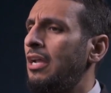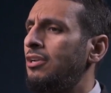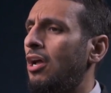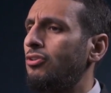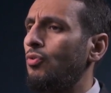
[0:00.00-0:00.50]

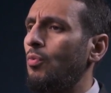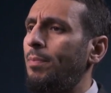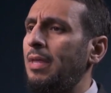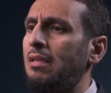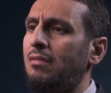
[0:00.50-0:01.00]
not to
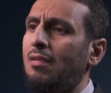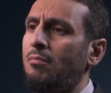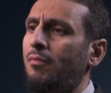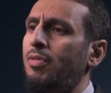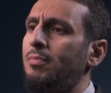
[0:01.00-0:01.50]
repeat
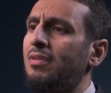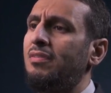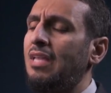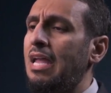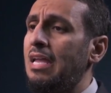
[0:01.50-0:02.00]
some of the
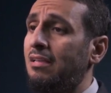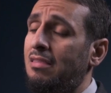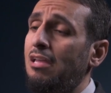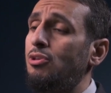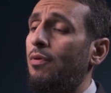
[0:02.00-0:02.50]
mistakes
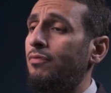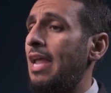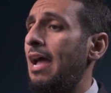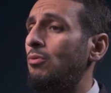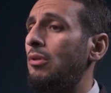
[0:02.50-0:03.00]
that you have
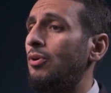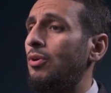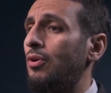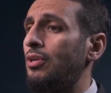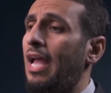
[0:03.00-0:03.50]
now
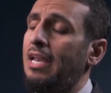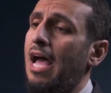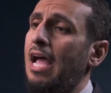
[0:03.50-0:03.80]
learned and